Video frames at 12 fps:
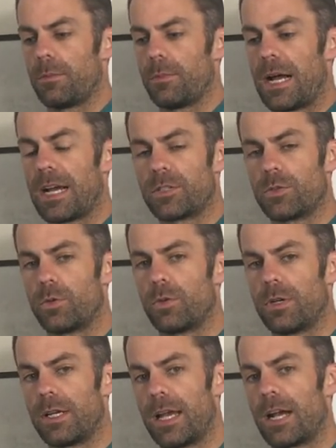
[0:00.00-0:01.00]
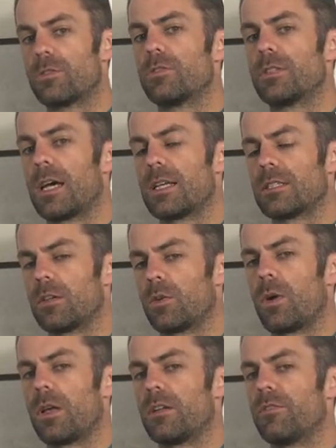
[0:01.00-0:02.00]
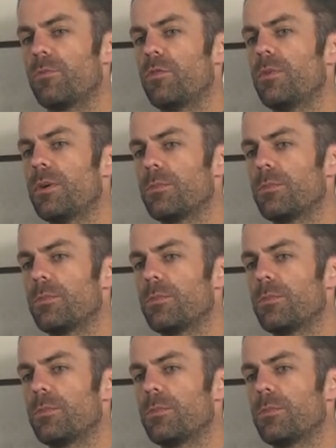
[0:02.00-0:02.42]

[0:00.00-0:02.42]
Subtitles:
actual exercise and a quality of movement,